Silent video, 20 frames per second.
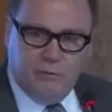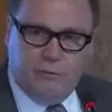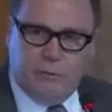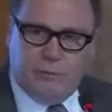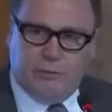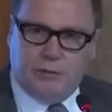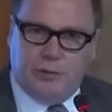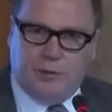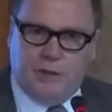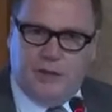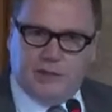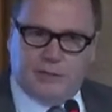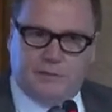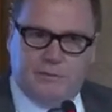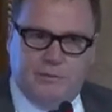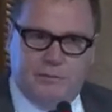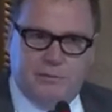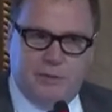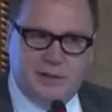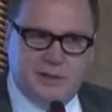for products
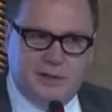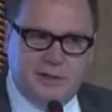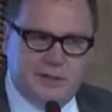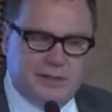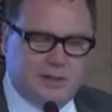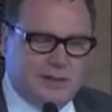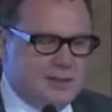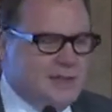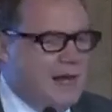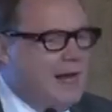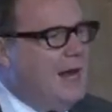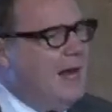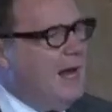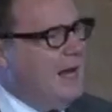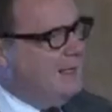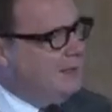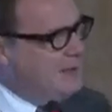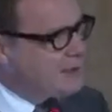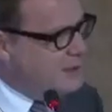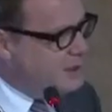for businesses,
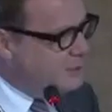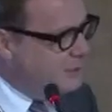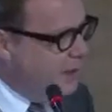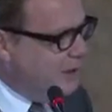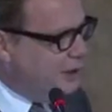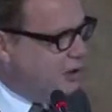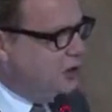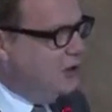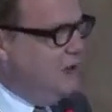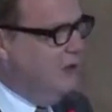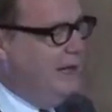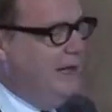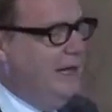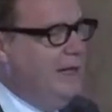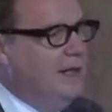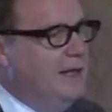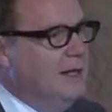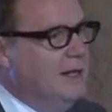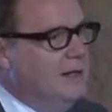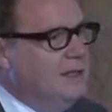and
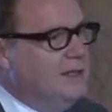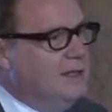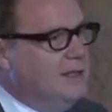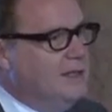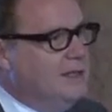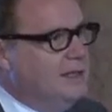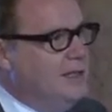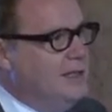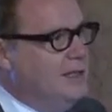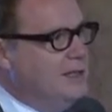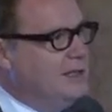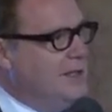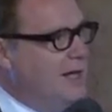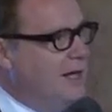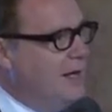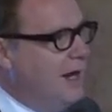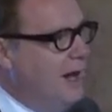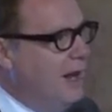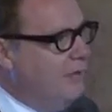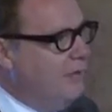especially cities
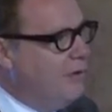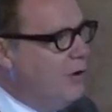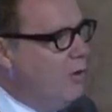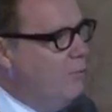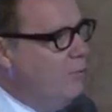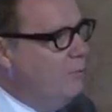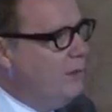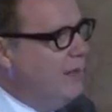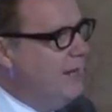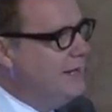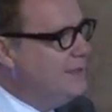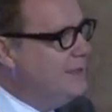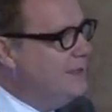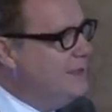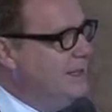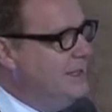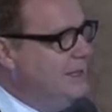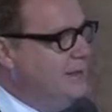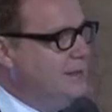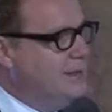that have
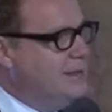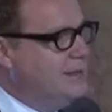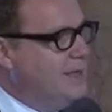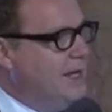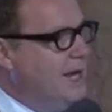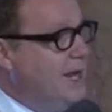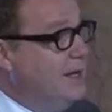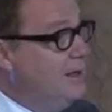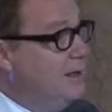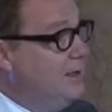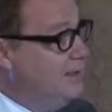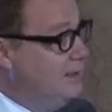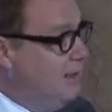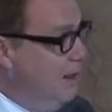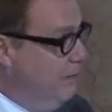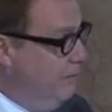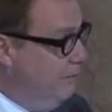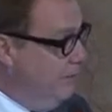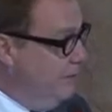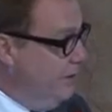complexity and scale and
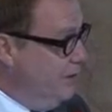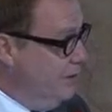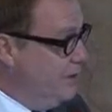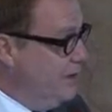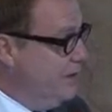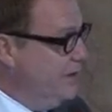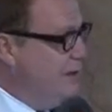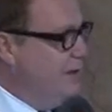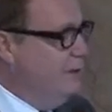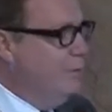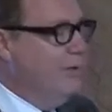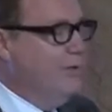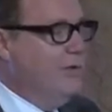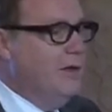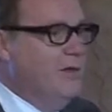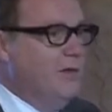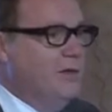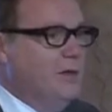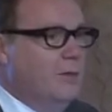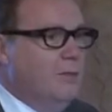diversity
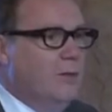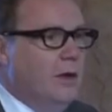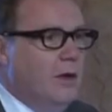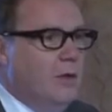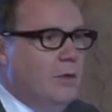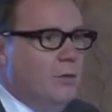within them,